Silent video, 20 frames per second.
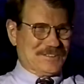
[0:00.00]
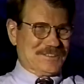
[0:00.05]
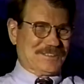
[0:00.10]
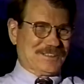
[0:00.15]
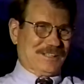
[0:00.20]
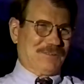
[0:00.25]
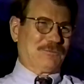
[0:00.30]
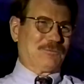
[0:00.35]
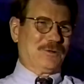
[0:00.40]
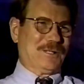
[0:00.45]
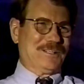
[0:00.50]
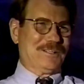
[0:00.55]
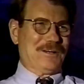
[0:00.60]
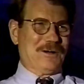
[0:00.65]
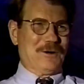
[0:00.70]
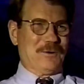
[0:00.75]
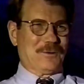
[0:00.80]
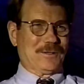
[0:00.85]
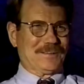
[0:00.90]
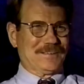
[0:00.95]
the ticket
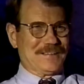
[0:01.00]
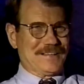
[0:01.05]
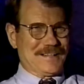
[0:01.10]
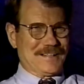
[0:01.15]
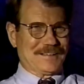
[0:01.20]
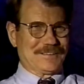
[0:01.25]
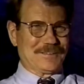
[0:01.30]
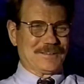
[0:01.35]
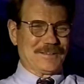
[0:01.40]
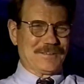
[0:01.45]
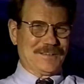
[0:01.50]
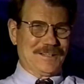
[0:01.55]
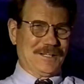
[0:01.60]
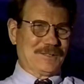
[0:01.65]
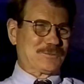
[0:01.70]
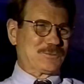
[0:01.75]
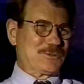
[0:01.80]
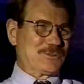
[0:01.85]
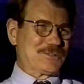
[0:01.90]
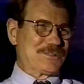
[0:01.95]
window, and the
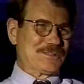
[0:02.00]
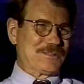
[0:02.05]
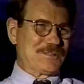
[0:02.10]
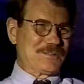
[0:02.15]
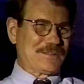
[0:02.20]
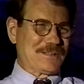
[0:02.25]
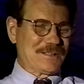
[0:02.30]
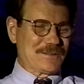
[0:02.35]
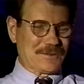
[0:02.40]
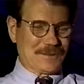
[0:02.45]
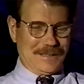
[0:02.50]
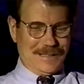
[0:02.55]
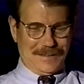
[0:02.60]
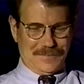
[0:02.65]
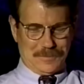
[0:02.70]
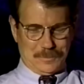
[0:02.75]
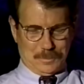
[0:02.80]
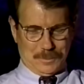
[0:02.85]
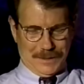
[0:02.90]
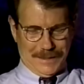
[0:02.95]
entrance to the theater now
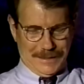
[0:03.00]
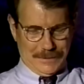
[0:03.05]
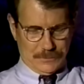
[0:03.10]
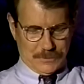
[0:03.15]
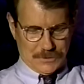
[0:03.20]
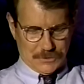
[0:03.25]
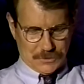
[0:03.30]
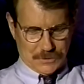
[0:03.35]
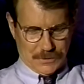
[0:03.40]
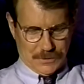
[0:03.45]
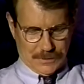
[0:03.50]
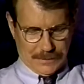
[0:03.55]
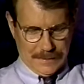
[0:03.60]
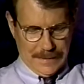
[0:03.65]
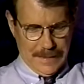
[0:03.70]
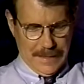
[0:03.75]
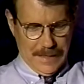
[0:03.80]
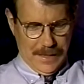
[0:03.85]
that the plywood is gone.